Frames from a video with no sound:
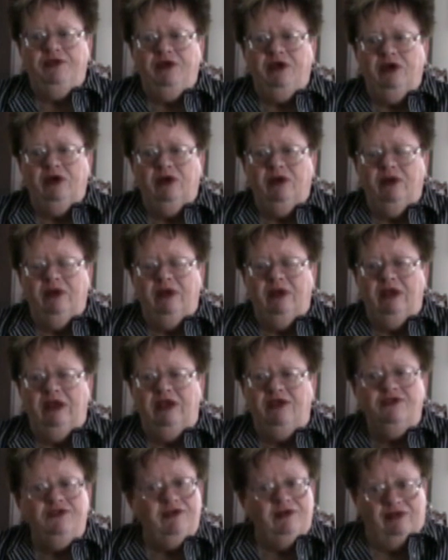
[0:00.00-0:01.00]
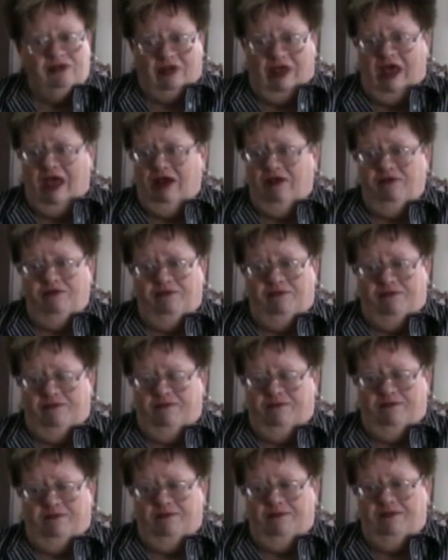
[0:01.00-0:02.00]
there is a lot of
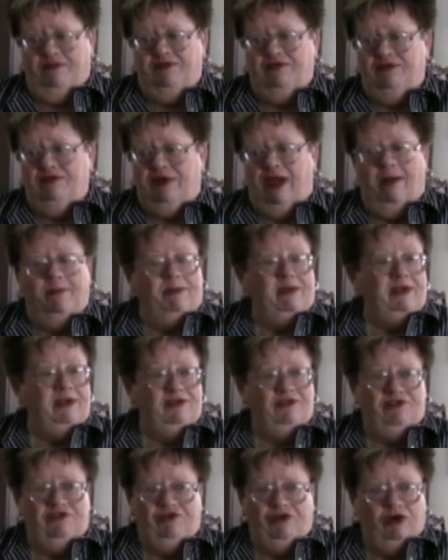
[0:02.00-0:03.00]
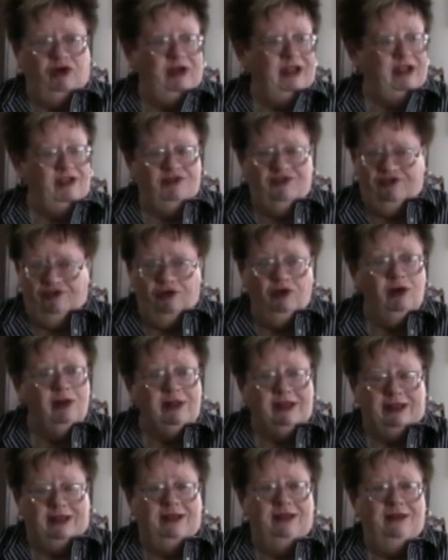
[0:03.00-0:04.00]
stopping and starting and
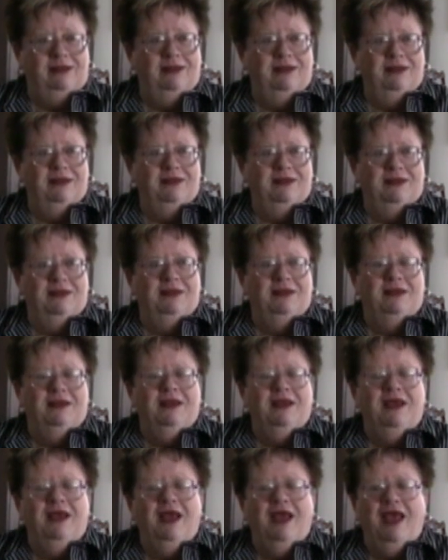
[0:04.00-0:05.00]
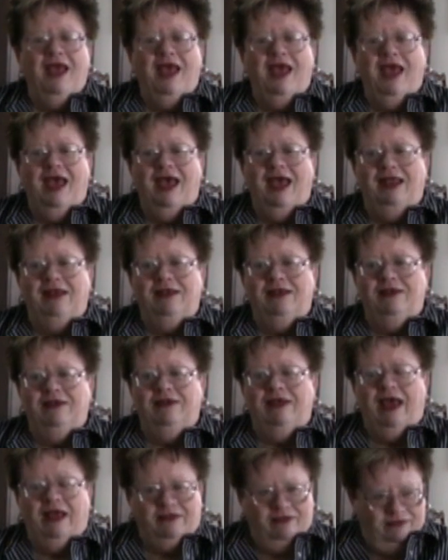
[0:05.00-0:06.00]
circling, and
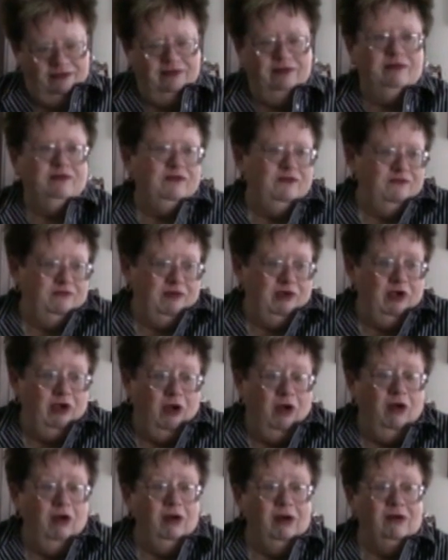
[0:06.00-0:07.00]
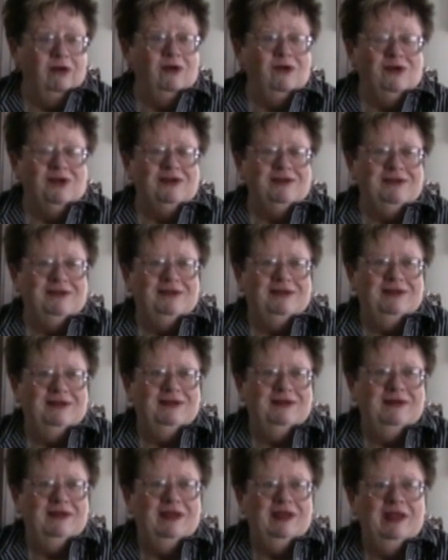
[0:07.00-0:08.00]
that's very hard on a horse.
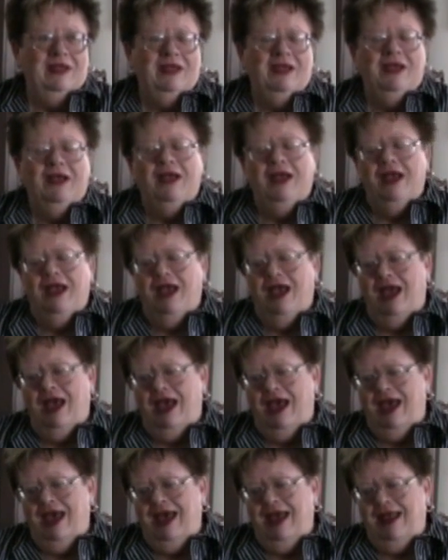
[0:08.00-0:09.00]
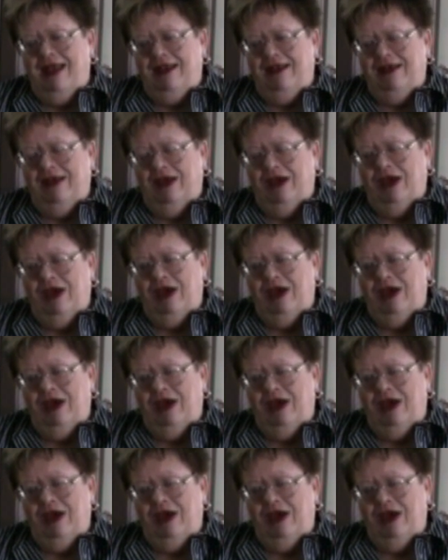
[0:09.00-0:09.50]
And